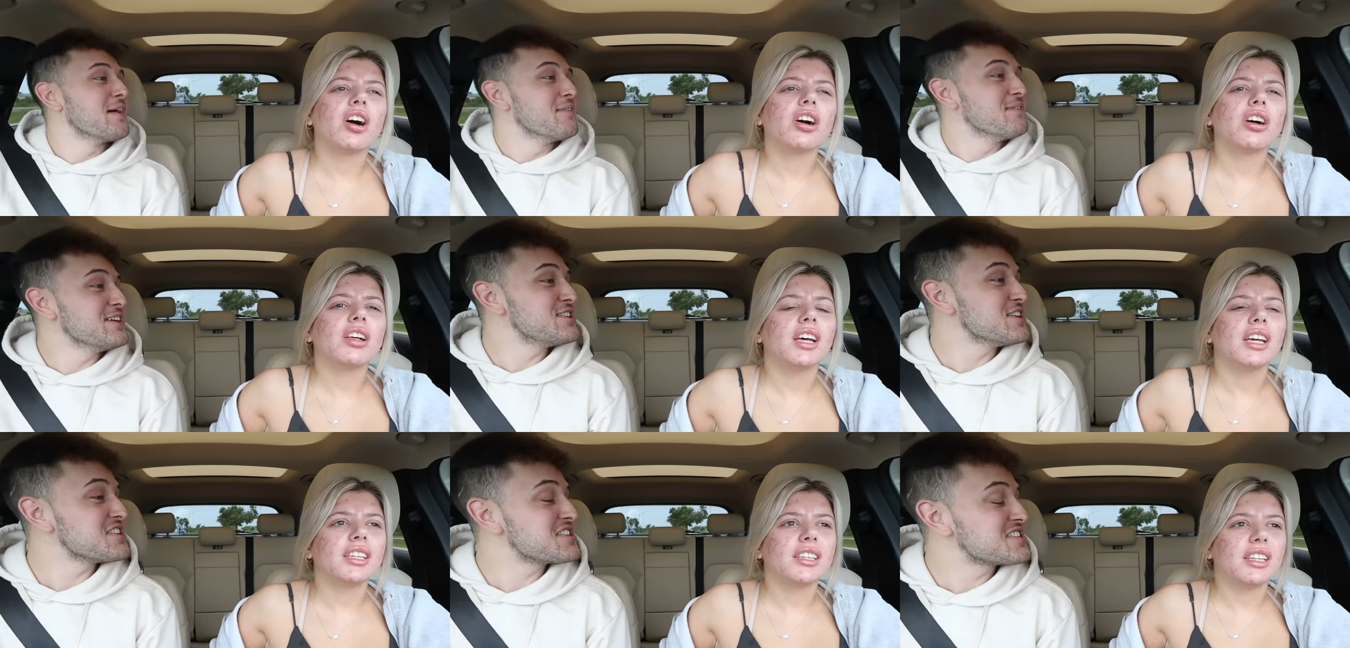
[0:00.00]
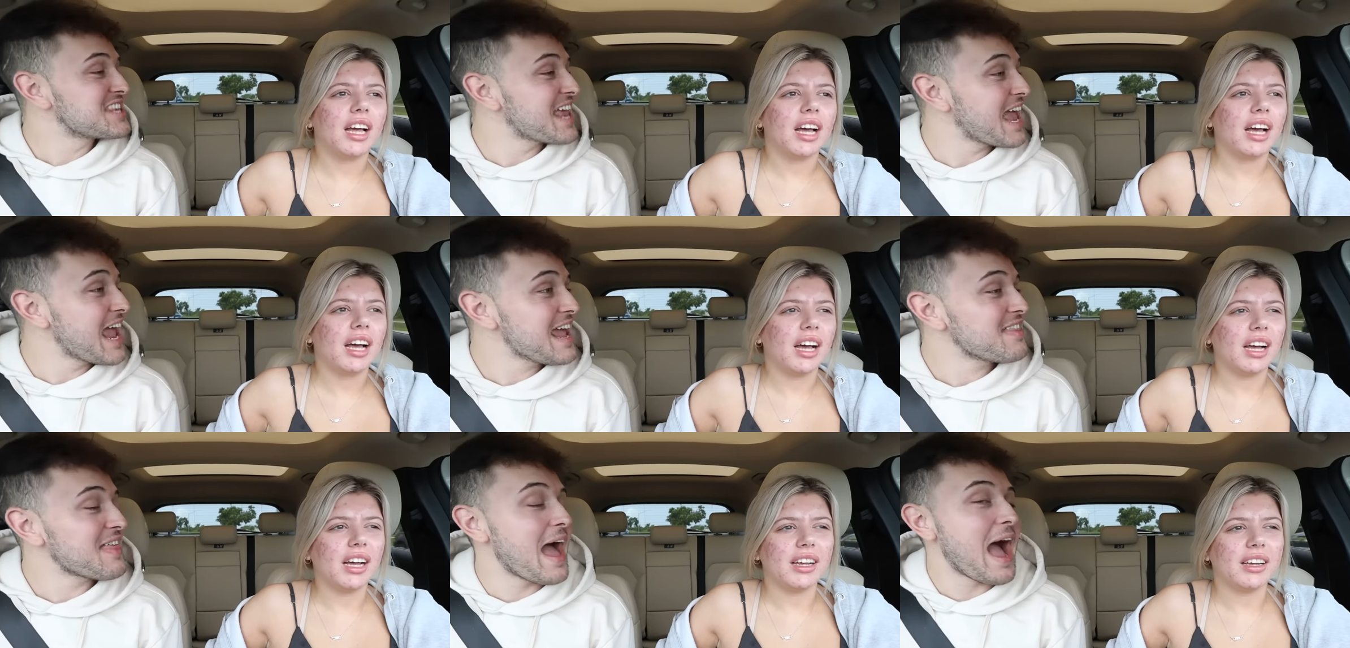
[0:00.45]
Speaker 1: Let me like just that.
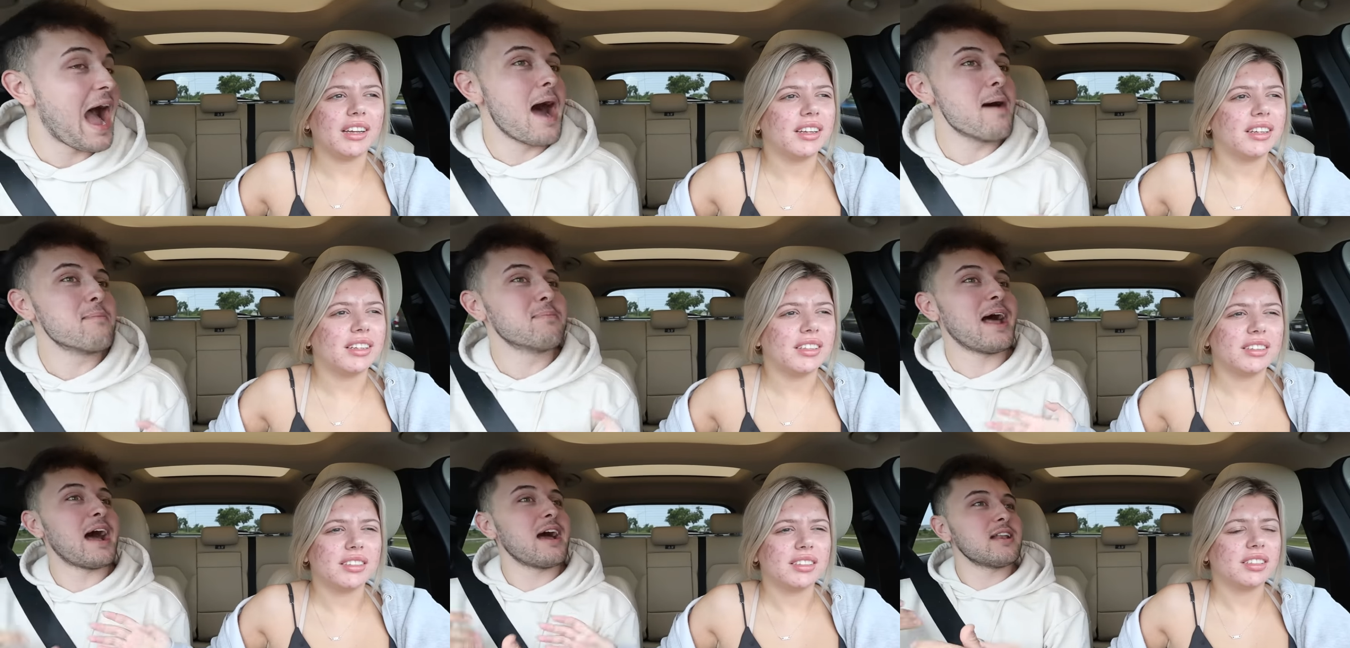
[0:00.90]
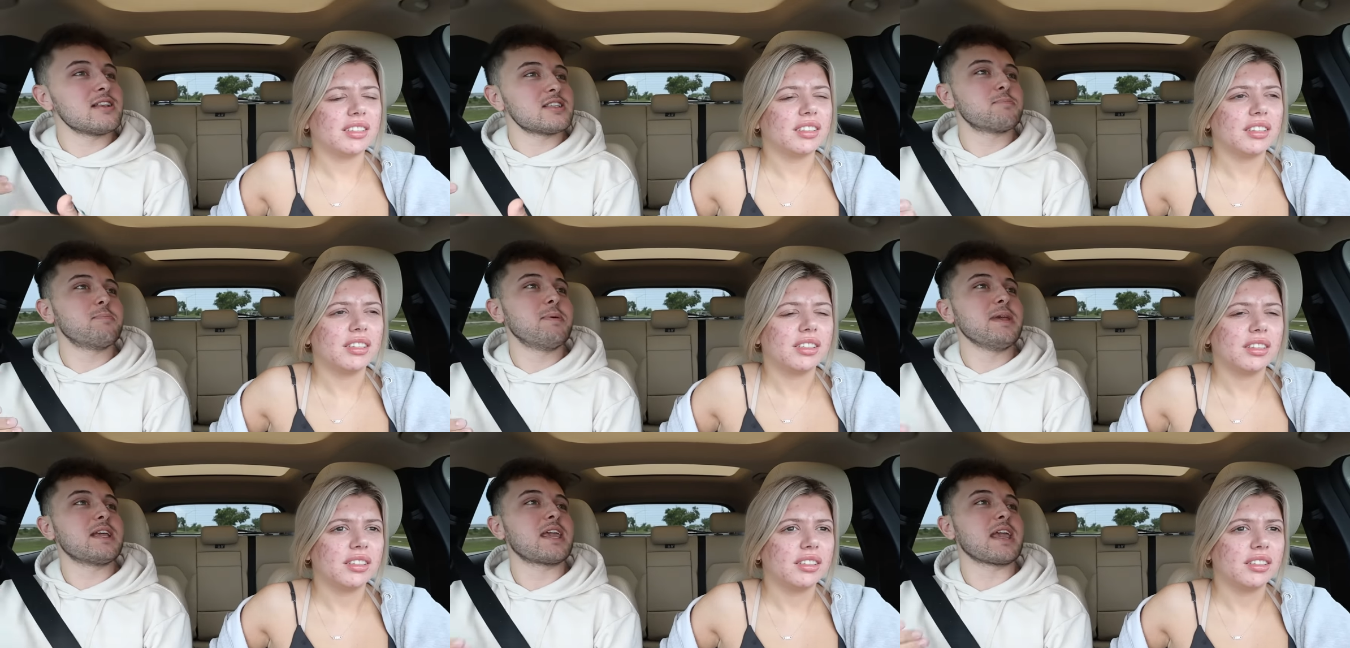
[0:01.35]
say that I'm not
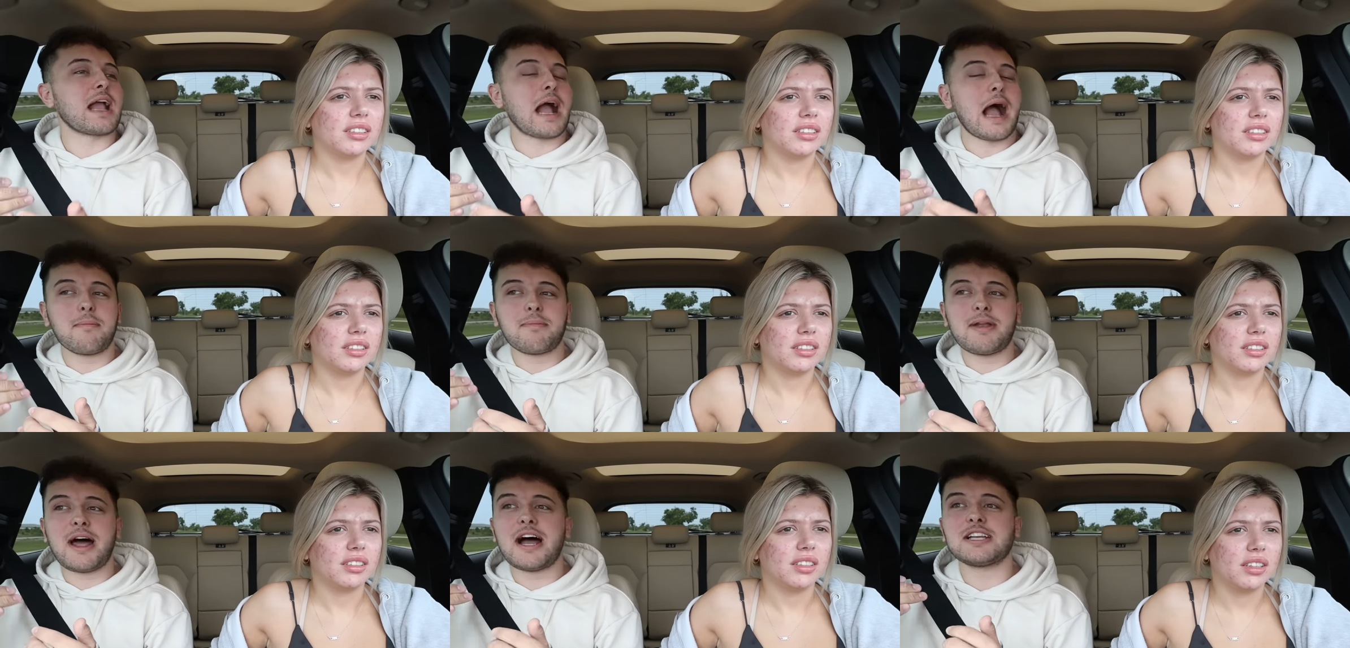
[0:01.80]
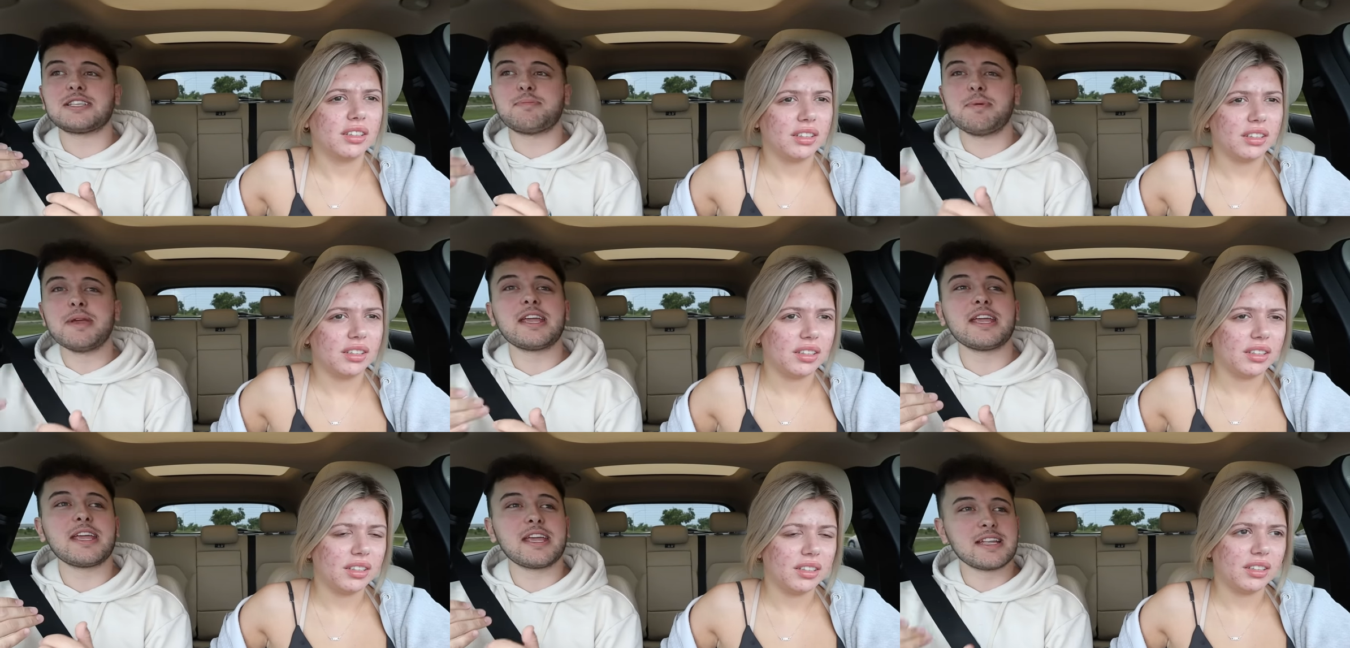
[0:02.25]
speaking. I'm not
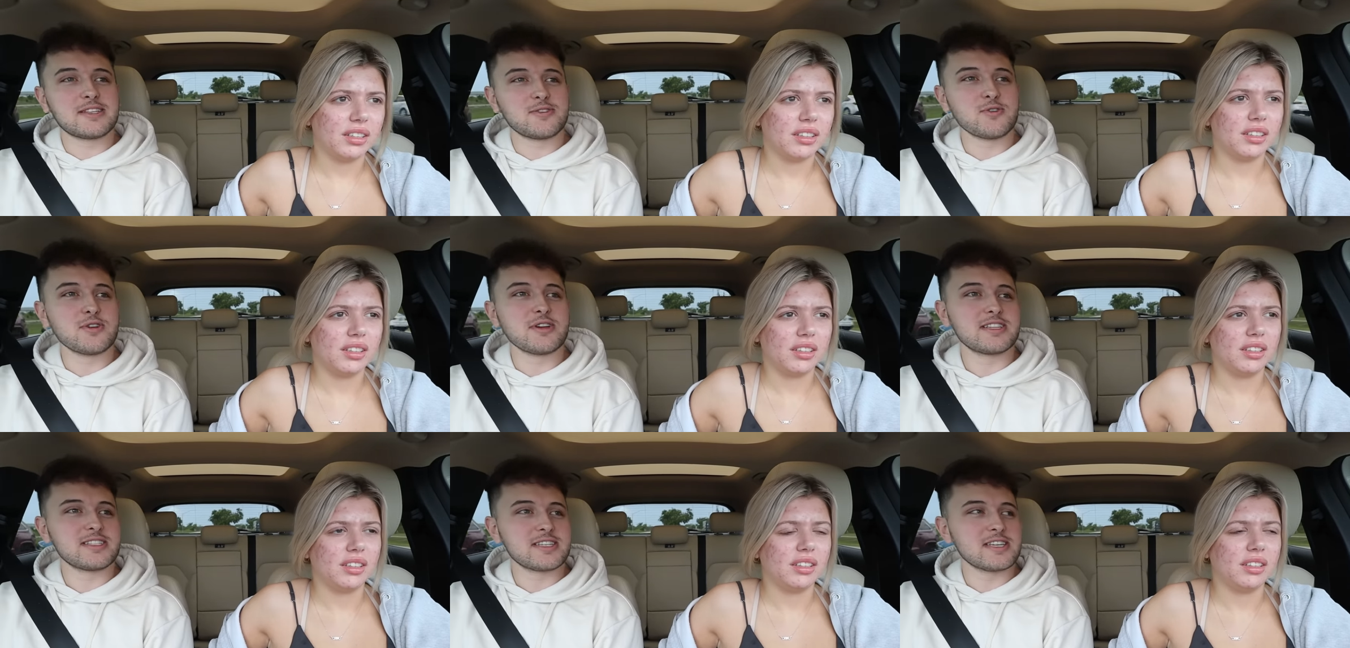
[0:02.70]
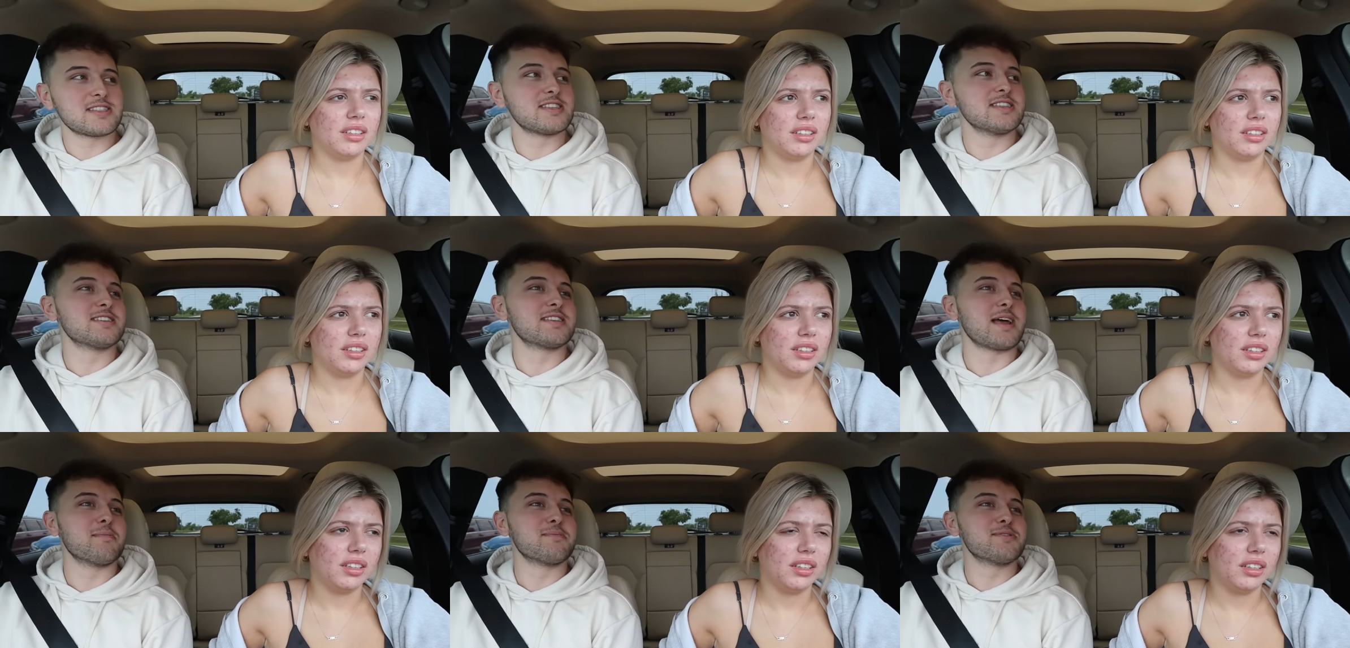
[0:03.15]
speaking into
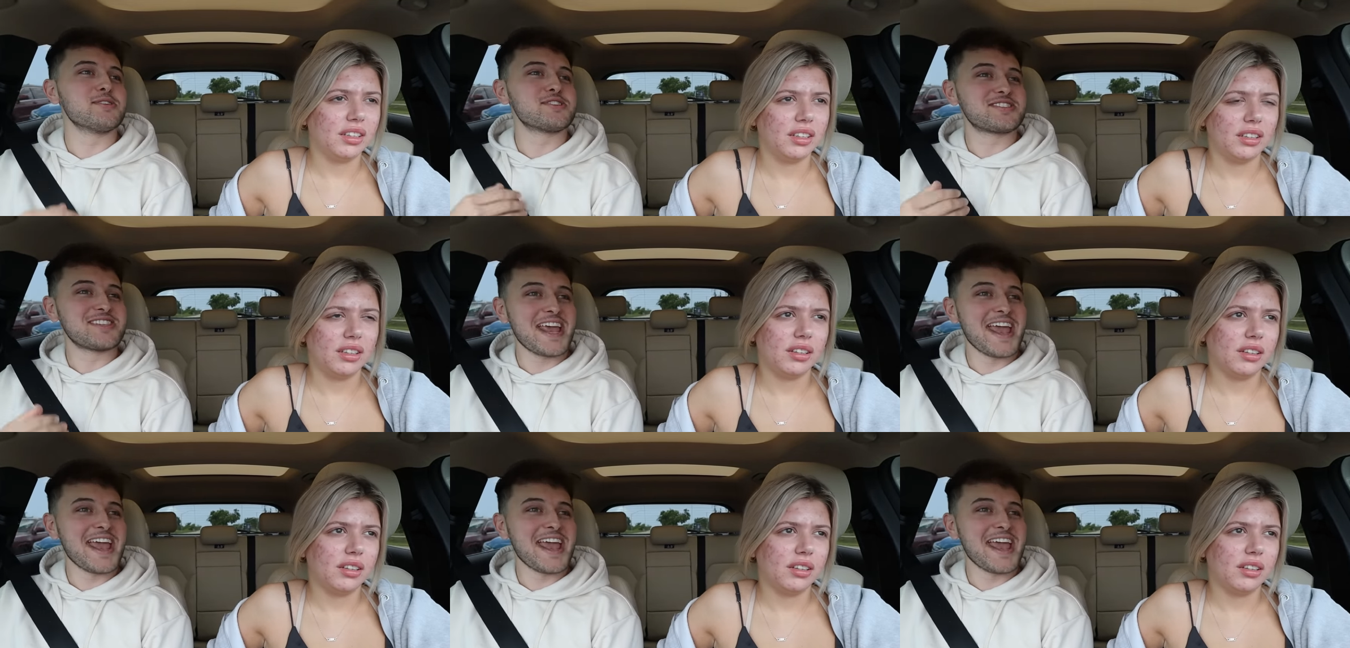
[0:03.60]
existence. I'm just